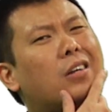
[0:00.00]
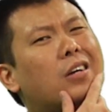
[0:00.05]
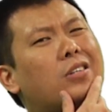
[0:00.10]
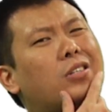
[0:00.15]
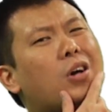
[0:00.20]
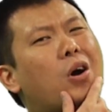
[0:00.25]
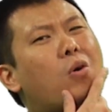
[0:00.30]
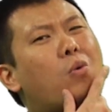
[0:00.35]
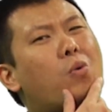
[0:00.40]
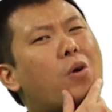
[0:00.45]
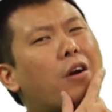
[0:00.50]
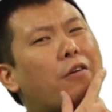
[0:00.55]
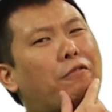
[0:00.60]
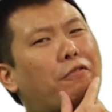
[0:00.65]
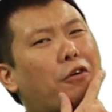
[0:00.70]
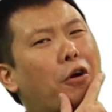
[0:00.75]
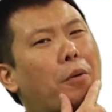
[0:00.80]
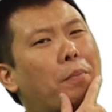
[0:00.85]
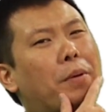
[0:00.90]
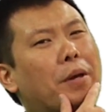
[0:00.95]
the don't wear
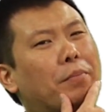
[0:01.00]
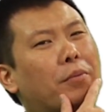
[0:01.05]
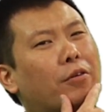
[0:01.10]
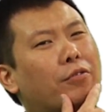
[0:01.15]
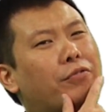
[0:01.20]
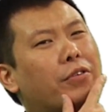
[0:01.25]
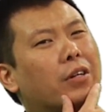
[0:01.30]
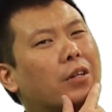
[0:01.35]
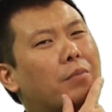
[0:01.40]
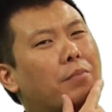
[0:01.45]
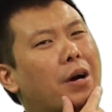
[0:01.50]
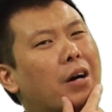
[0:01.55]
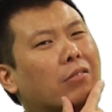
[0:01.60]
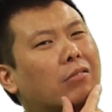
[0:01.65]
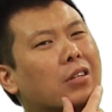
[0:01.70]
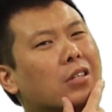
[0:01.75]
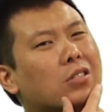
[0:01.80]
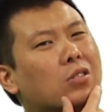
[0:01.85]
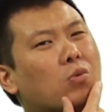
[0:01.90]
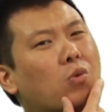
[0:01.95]
fur people feel
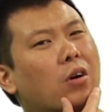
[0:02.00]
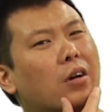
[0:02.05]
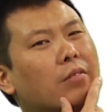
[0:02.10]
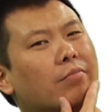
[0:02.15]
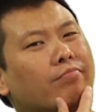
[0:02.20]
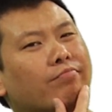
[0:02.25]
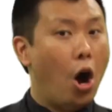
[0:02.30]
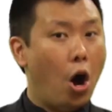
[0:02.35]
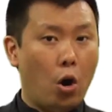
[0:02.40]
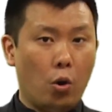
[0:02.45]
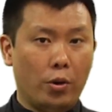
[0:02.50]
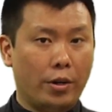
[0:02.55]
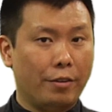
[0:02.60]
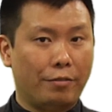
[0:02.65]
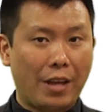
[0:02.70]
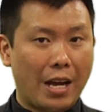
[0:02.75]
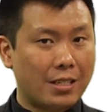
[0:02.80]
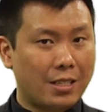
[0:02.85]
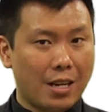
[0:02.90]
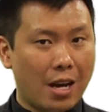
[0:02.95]
about this one. Oh, and
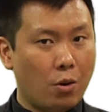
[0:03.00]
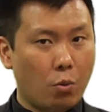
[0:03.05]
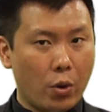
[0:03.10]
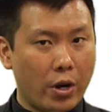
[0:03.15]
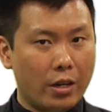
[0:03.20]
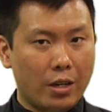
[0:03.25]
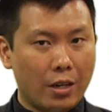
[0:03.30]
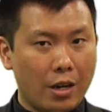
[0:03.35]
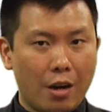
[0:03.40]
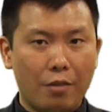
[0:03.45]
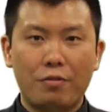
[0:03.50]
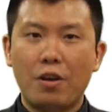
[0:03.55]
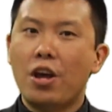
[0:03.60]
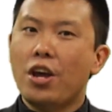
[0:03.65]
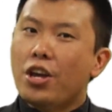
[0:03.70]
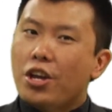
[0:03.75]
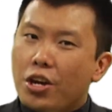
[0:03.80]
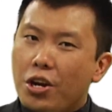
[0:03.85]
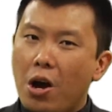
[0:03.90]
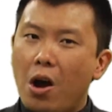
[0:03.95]
if that's not weird enough,
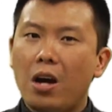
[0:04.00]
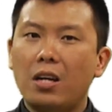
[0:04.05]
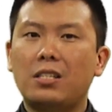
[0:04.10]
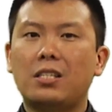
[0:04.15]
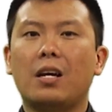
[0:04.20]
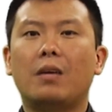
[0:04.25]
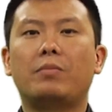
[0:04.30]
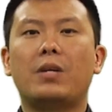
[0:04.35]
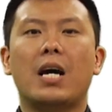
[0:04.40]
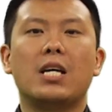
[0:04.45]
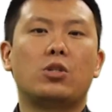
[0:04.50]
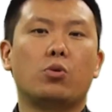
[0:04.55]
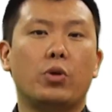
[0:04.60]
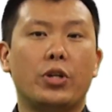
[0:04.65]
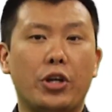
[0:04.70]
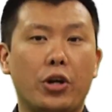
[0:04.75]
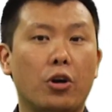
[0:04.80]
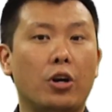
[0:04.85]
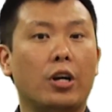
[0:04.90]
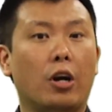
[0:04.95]
you know how sometimes
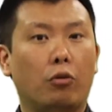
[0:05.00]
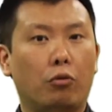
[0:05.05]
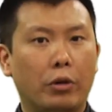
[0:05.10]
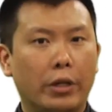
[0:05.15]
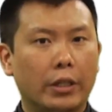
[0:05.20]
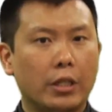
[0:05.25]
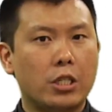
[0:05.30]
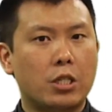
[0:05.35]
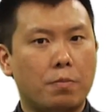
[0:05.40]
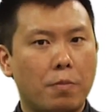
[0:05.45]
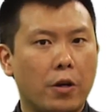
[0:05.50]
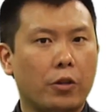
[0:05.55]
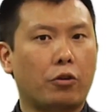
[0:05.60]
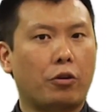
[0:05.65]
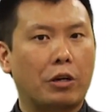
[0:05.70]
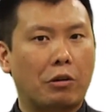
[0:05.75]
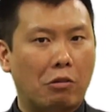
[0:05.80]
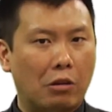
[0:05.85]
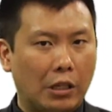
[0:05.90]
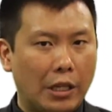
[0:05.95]
when you're in a really
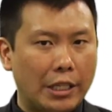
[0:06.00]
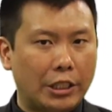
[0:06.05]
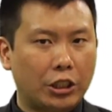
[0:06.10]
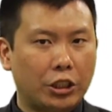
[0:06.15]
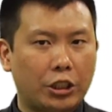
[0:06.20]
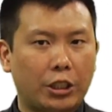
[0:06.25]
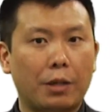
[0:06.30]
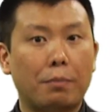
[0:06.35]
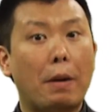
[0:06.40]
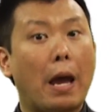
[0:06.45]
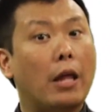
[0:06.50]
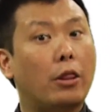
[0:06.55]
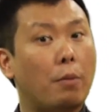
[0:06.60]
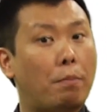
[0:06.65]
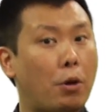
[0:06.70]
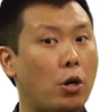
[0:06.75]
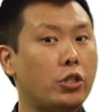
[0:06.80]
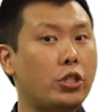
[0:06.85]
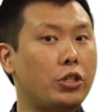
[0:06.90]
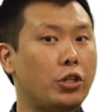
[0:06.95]
smothering relationship and the
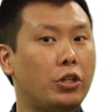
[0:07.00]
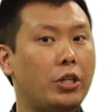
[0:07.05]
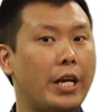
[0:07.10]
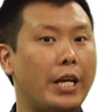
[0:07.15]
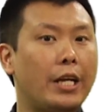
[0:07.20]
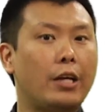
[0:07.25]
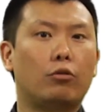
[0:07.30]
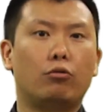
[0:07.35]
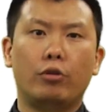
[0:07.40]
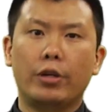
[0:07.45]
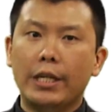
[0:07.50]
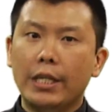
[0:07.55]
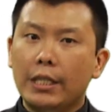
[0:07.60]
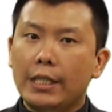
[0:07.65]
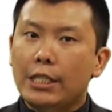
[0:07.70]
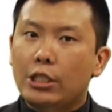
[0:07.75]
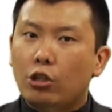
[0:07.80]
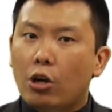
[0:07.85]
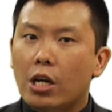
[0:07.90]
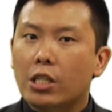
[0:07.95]
person you're dating
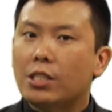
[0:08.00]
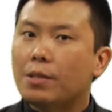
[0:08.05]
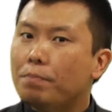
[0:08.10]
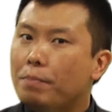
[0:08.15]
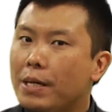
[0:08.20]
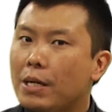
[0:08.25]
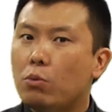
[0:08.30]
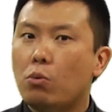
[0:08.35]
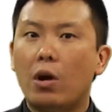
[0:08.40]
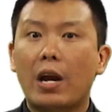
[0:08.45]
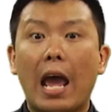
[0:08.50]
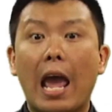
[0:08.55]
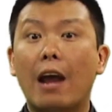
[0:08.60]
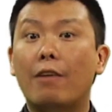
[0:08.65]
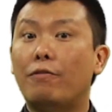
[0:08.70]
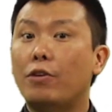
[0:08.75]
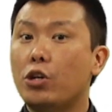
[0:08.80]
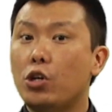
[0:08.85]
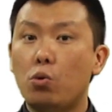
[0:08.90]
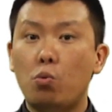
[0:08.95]
really tries to be
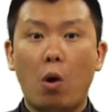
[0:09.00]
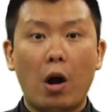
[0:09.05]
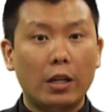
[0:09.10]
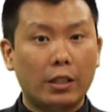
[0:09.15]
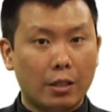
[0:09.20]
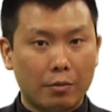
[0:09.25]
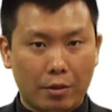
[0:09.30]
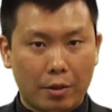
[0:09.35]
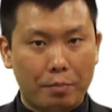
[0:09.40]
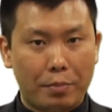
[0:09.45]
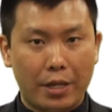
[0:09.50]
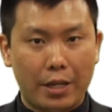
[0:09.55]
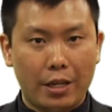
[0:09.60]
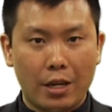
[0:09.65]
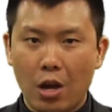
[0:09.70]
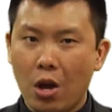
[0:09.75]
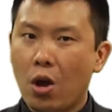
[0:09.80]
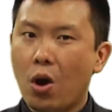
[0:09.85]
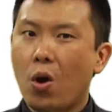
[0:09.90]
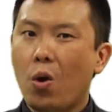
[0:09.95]
whatever you want them to
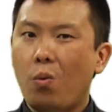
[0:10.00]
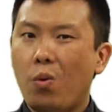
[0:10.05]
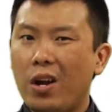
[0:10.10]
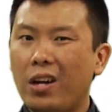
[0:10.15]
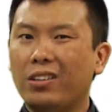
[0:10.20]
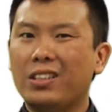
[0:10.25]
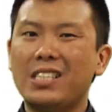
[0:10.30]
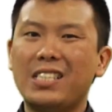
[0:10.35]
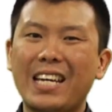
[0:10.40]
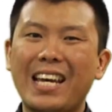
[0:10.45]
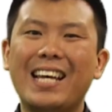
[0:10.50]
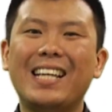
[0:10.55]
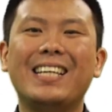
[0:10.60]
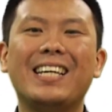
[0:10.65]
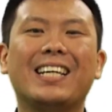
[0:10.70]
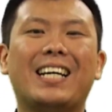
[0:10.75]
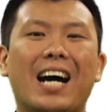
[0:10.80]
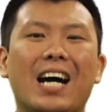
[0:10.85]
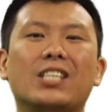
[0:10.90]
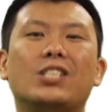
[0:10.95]
be? Well, this
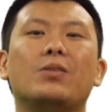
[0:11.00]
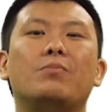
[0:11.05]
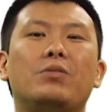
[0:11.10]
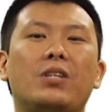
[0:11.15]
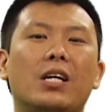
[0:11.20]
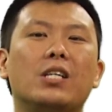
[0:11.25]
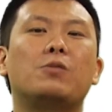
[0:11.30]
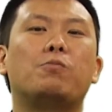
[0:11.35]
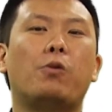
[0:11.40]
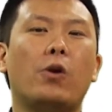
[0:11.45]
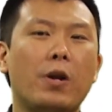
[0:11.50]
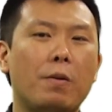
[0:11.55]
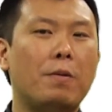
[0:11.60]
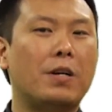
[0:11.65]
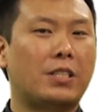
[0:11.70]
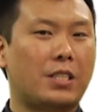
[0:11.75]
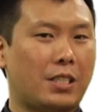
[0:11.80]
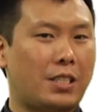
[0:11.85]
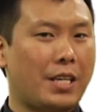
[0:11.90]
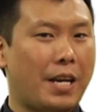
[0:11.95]
alien costume does pretty
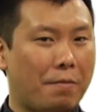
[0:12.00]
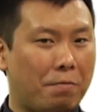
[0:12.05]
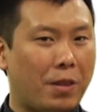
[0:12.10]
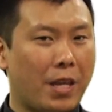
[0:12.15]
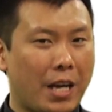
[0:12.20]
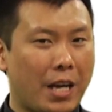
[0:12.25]
much the same